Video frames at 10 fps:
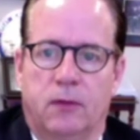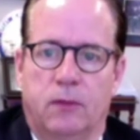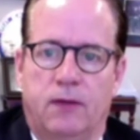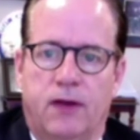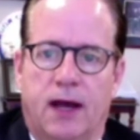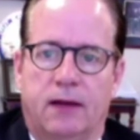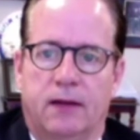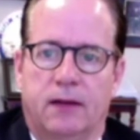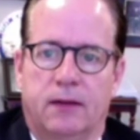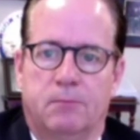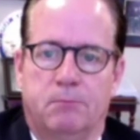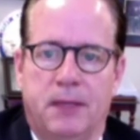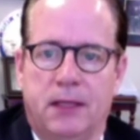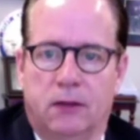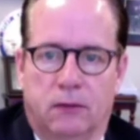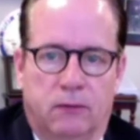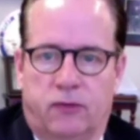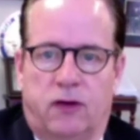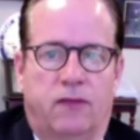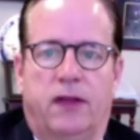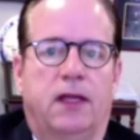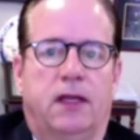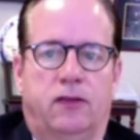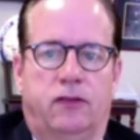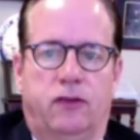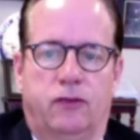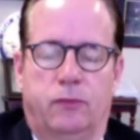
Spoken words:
We've got meal serving issues.